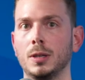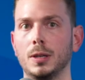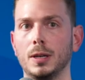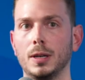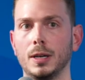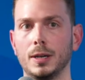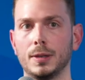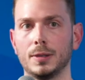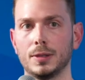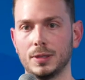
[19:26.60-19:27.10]

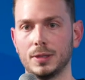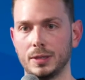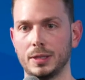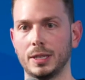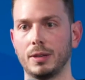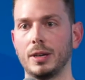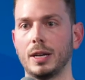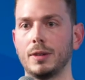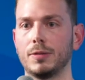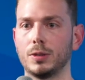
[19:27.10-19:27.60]
Uh, sit
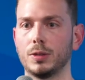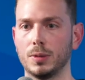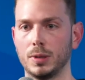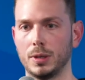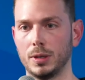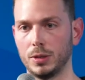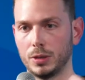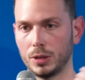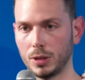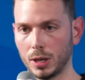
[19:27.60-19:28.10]
down
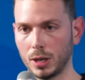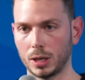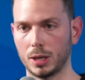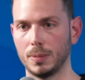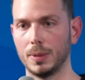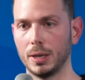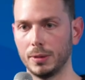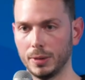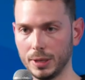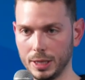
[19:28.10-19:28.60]
afterward and talk
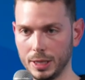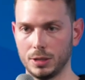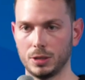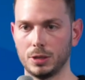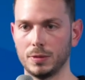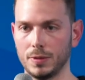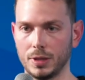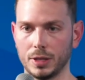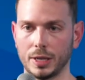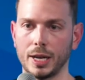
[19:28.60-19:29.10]
about each
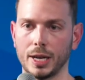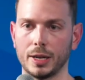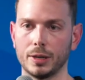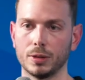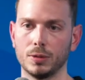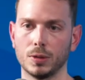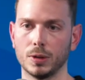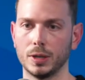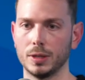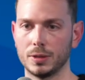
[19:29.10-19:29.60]
of the
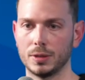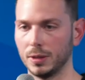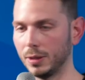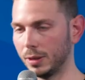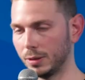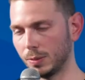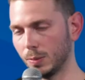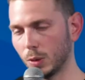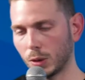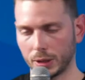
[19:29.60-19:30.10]
categories, and
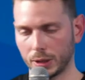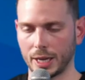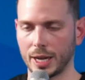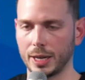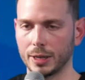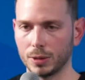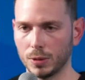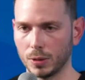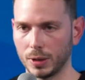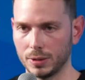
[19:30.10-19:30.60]
there's more
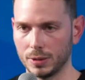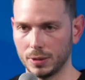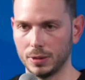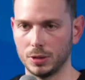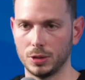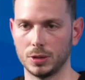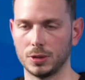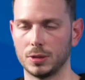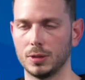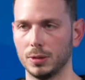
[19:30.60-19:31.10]
categories than
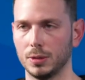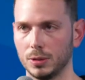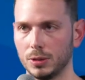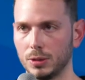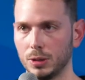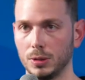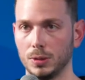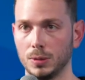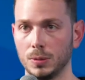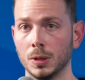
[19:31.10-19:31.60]
just those
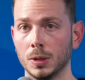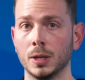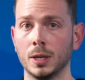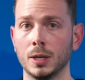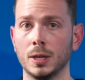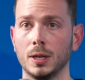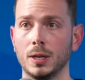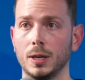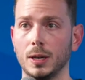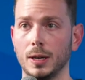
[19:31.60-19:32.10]
two,
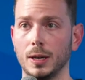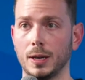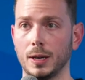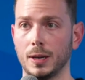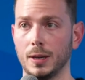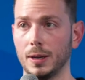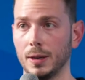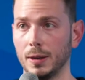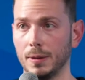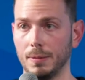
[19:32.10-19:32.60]
uh,
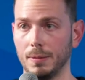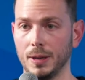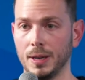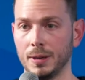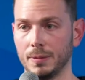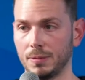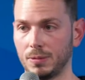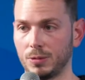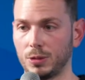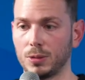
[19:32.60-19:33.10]

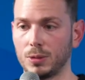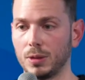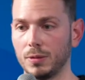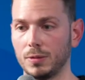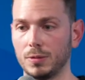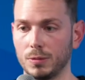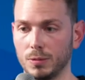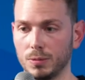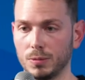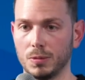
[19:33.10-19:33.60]
and sort
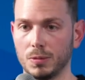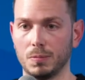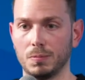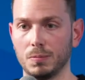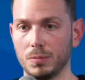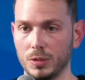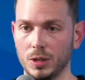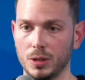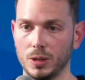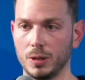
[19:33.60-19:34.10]
of,
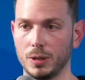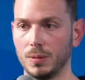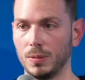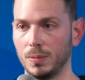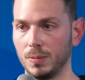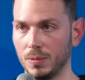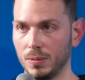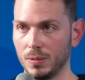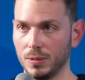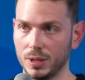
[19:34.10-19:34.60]
you
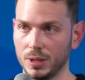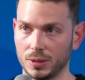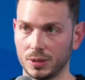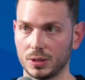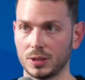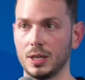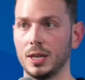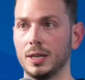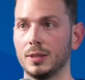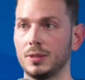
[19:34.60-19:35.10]
know,
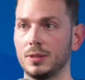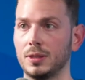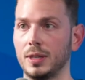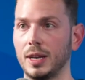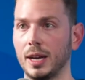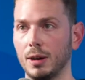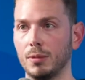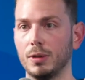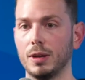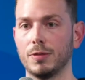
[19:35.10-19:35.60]
discuss
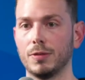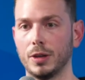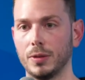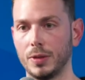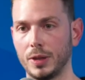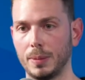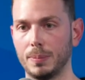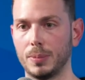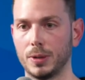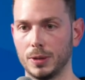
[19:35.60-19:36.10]
how we
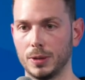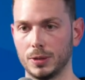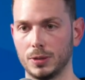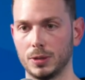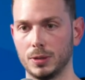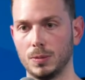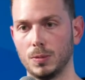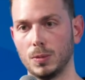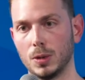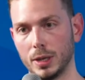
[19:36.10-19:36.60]
felt that
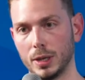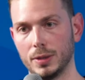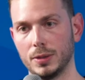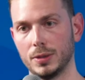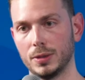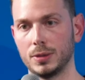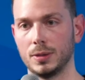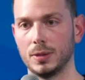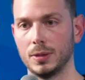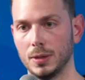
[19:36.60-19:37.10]
person
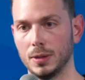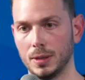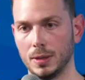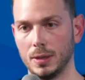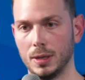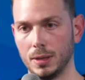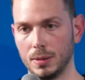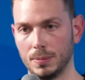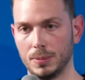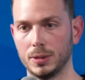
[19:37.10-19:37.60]
was
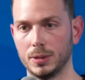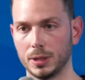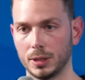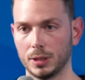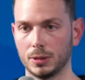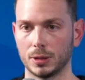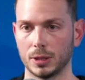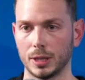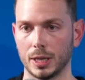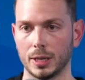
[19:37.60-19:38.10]
in, in a
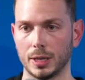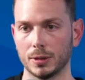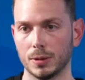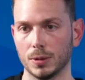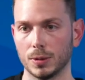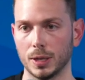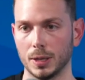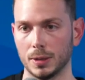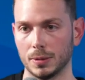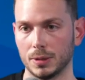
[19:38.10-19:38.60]
particular
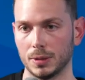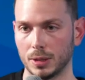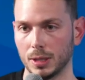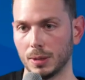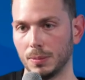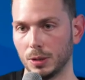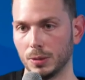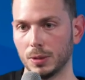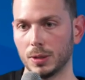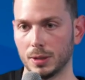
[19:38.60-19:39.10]
category to
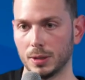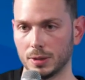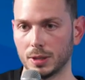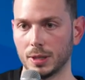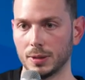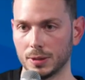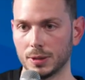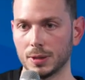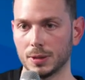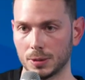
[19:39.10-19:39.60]
come to a
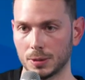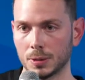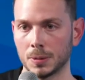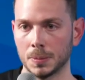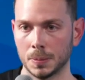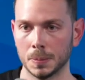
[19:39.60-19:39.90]
consensus.